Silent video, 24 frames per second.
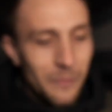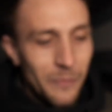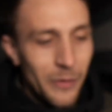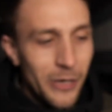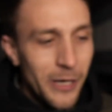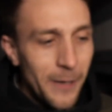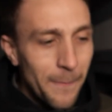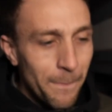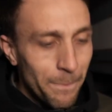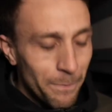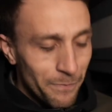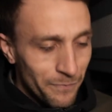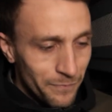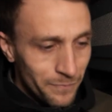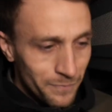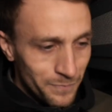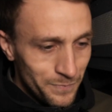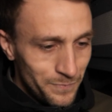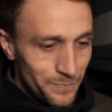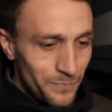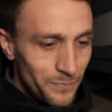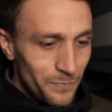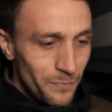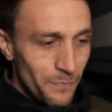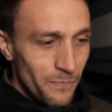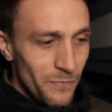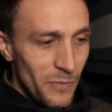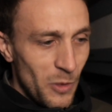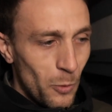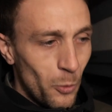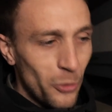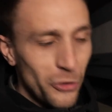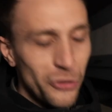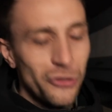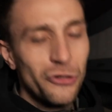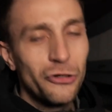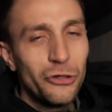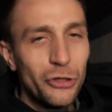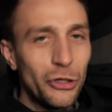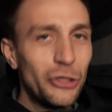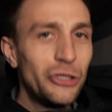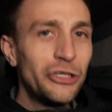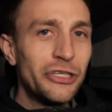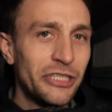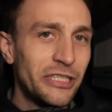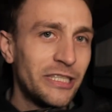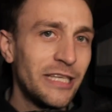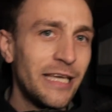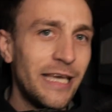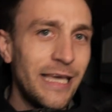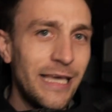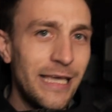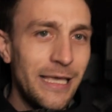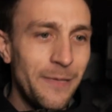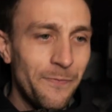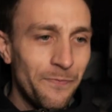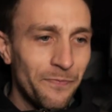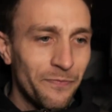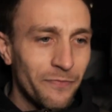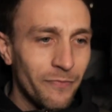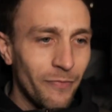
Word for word: But what you're going to see